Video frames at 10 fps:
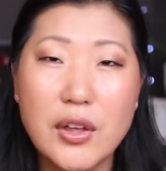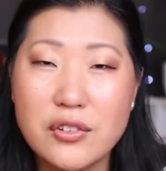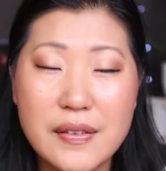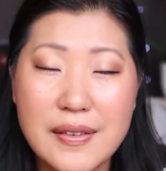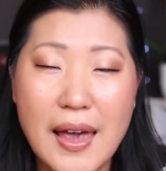
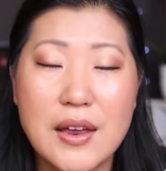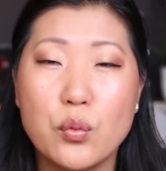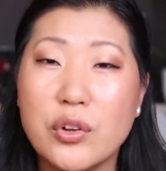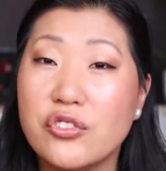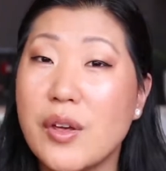site,
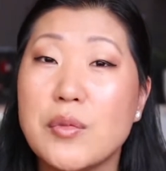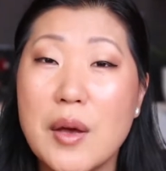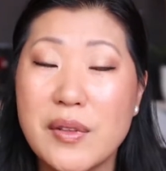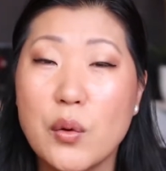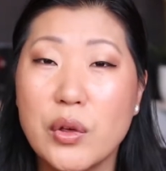which sometimes
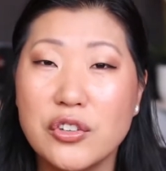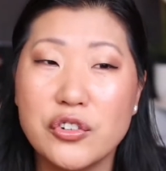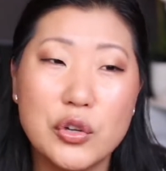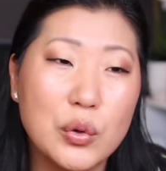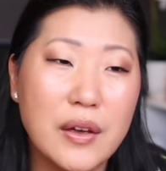I will
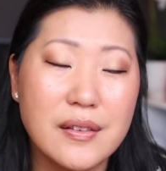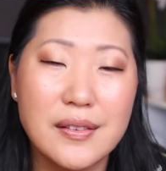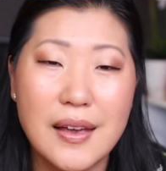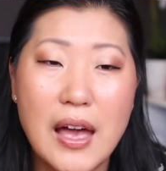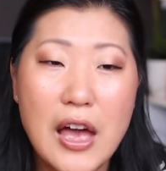do, because it's
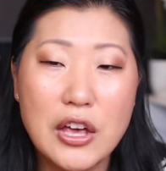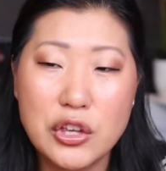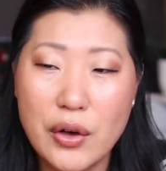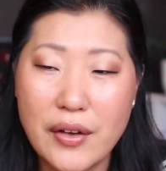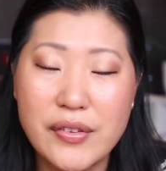like
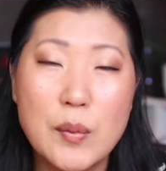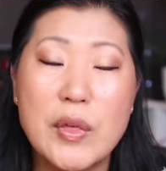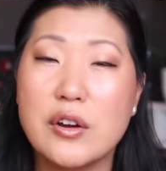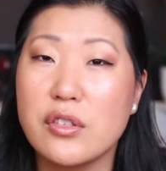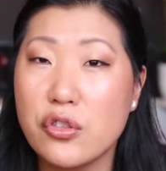you'll have some that
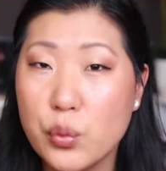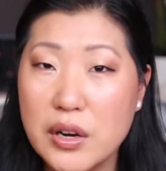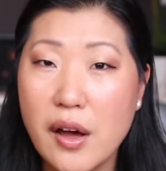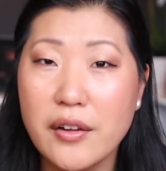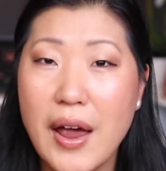are the
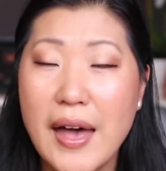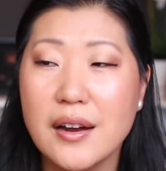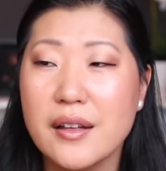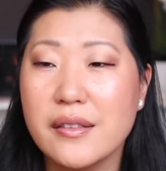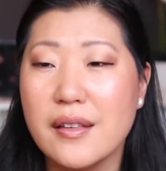$3
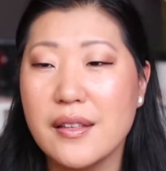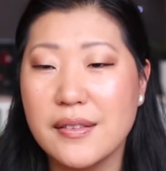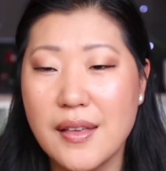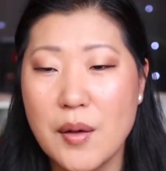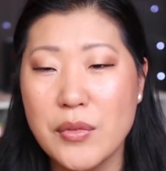add-ons and then
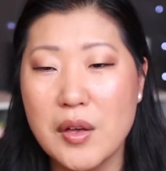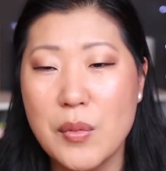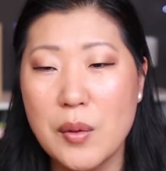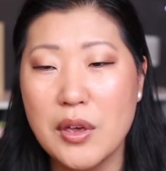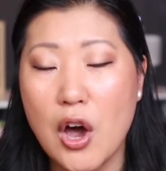some that
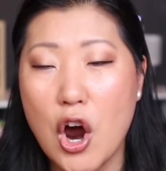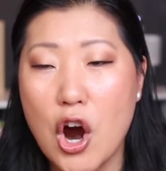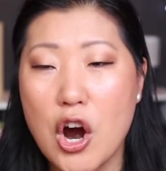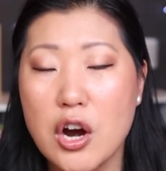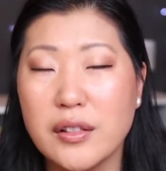maybe
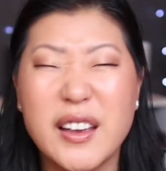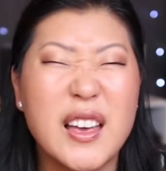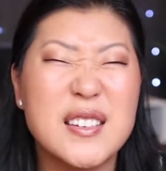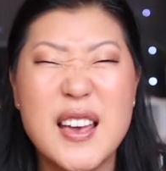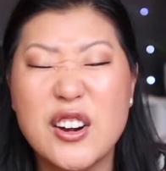are like a
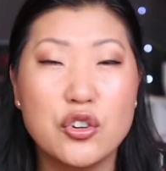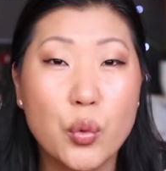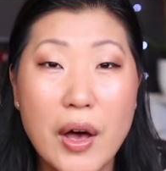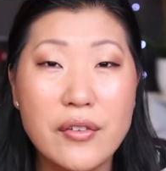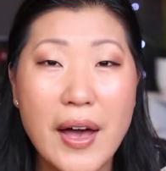10 or
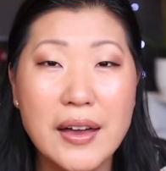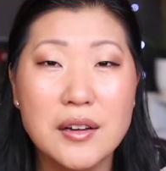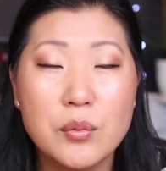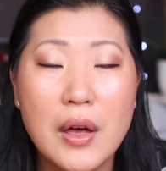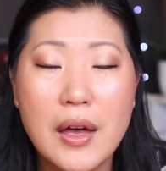12
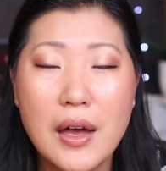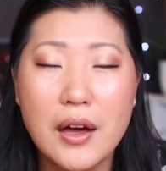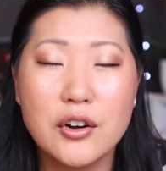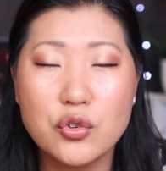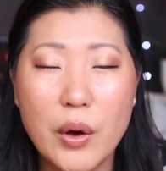item
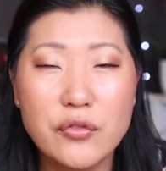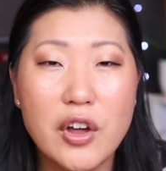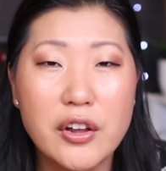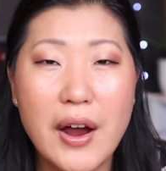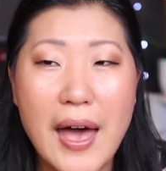or
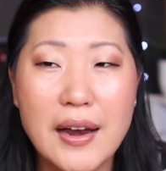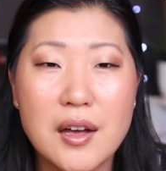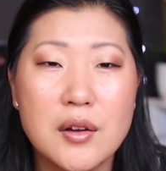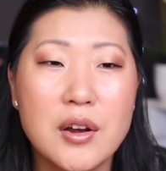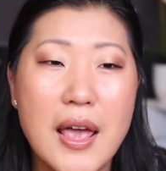$12
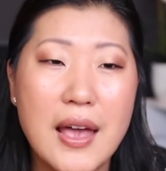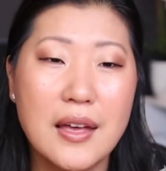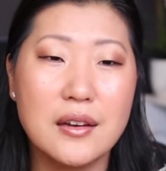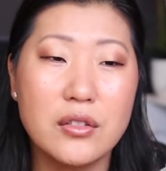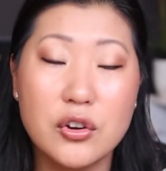add-on,
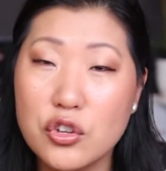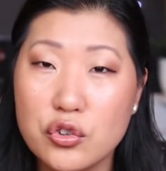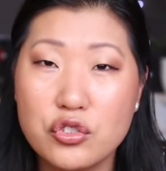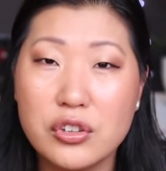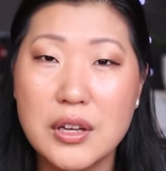and they're
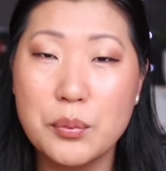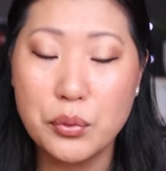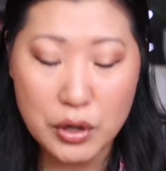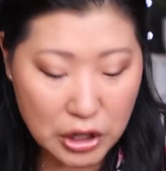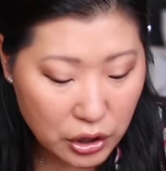usually
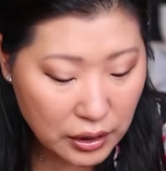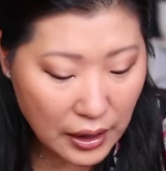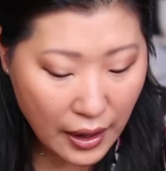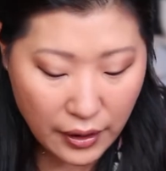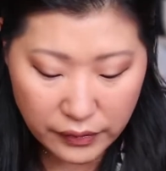pretty good.
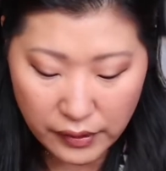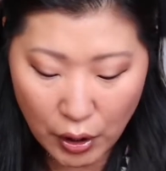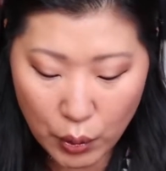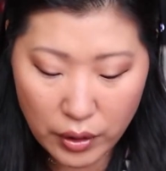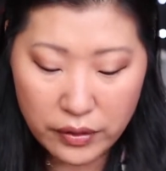
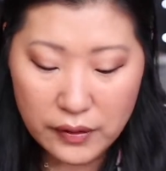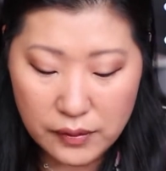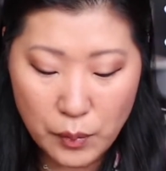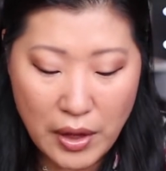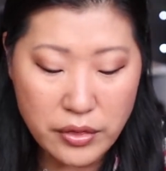So this
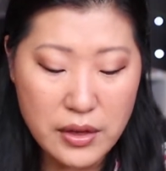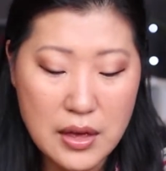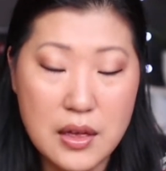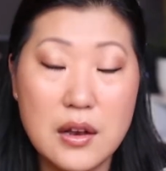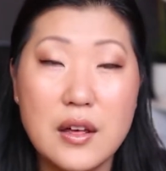month
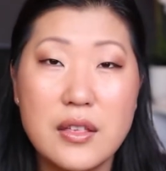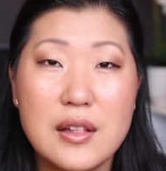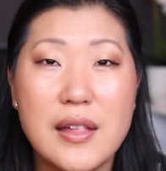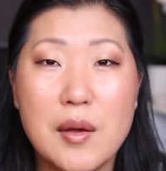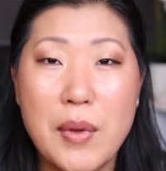in the
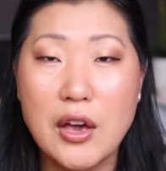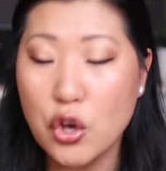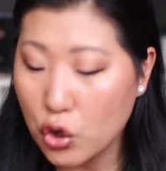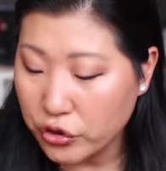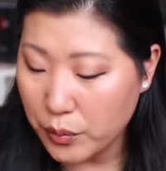Glam Bag
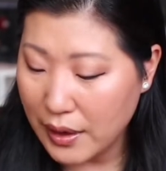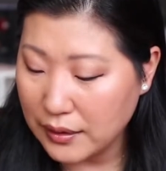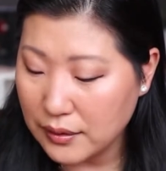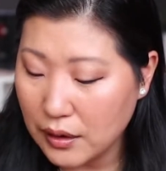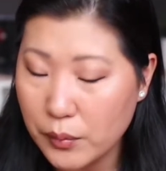
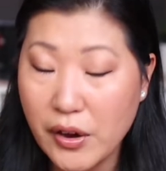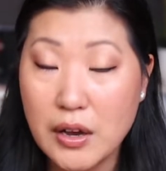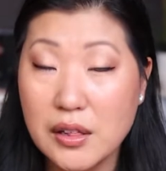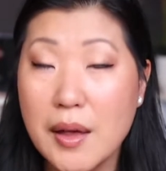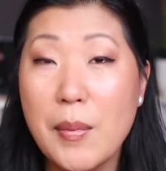
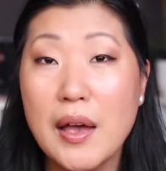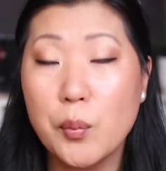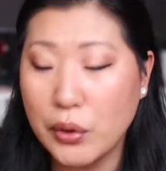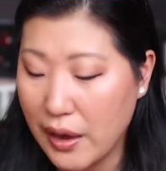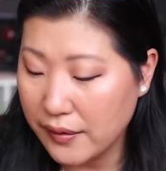Glam Bag
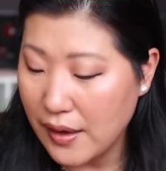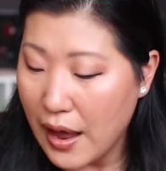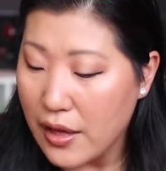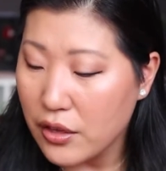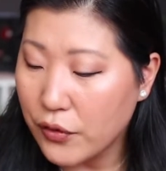Plus,
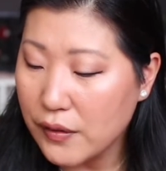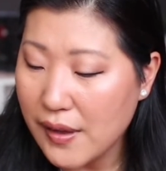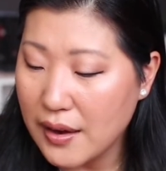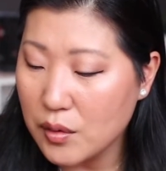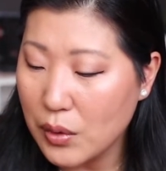the first
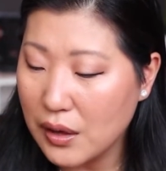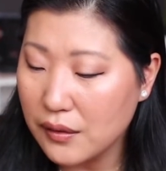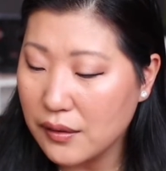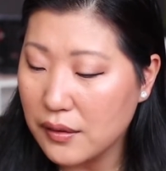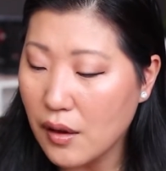item is
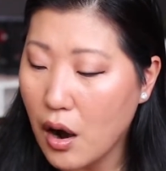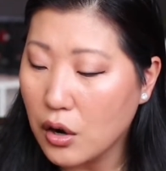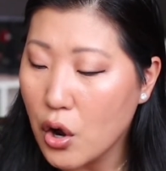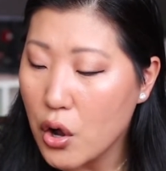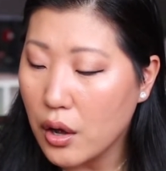this
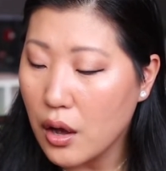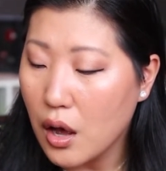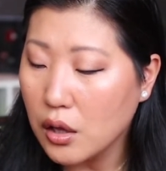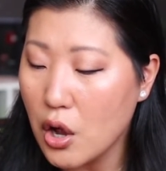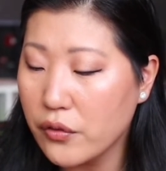
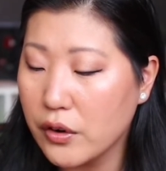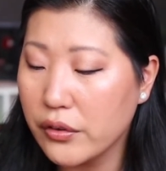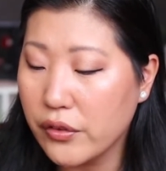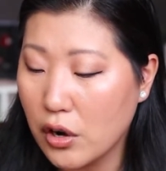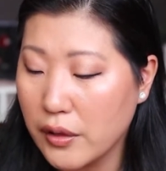all over
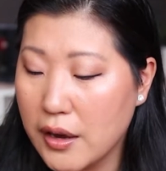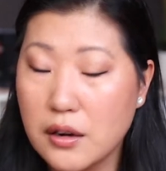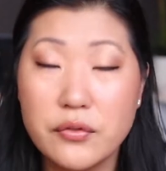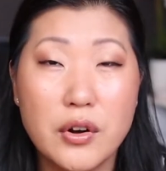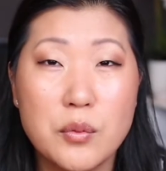
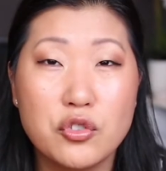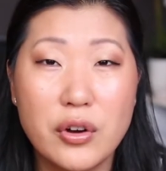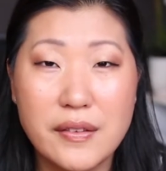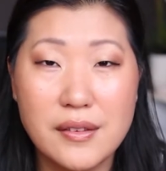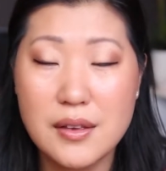Starlighter from
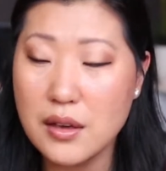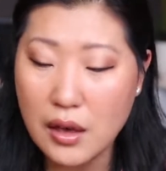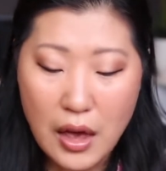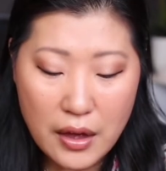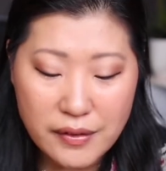Trestique.
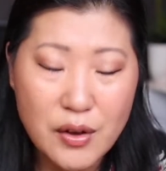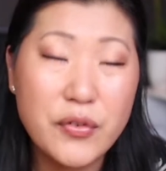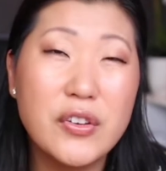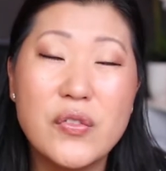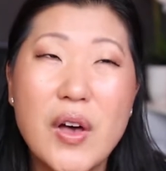So
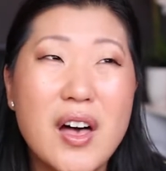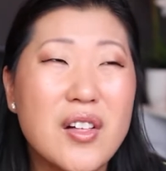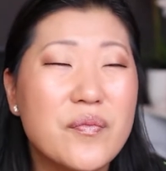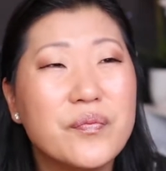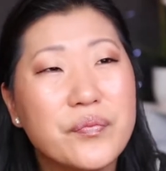first of
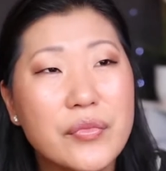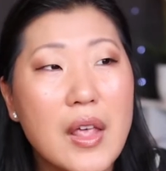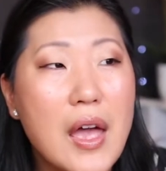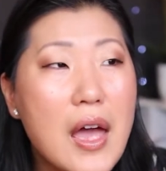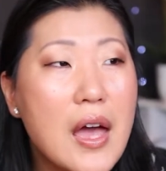all,
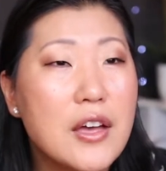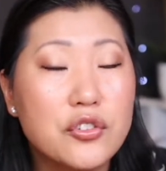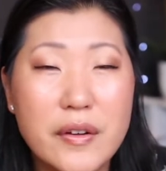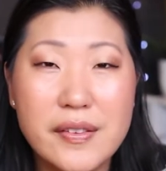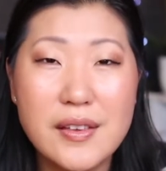
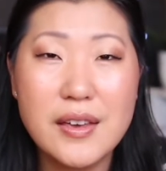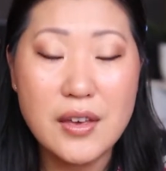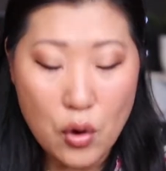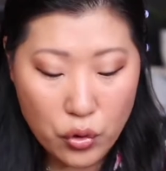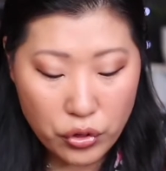Trestique,
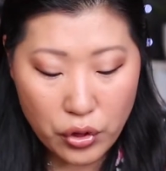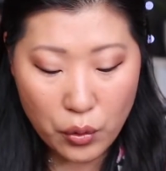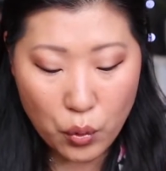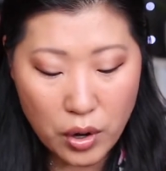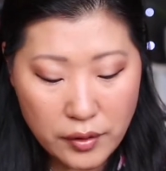
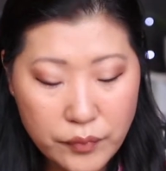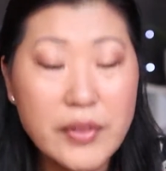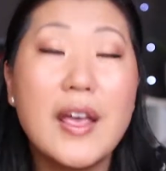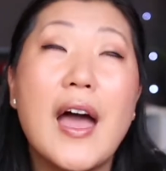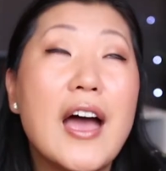
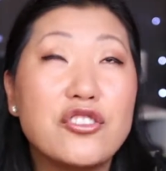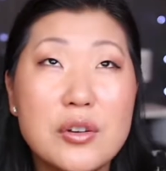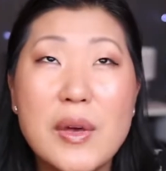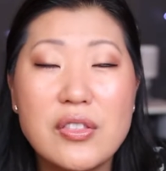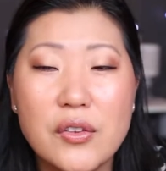I should
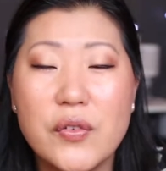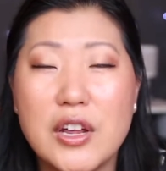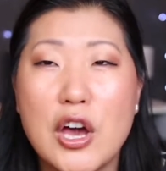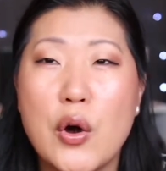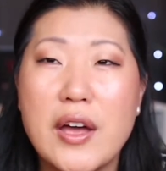make this
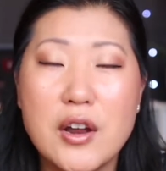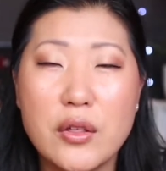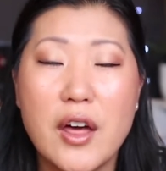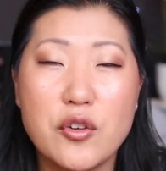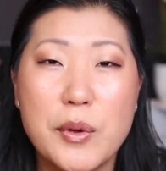video. I know
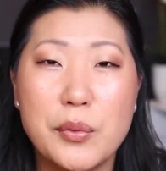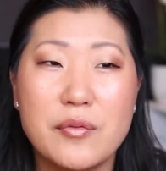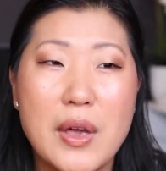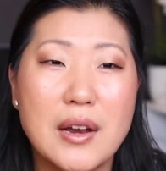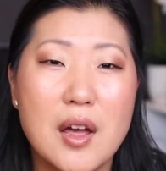that other people have
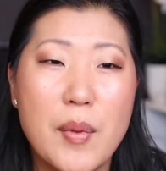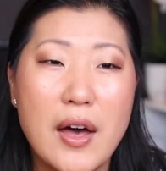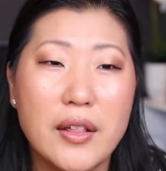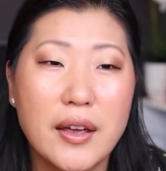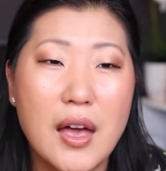made it
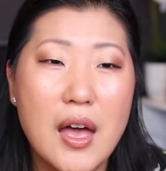about like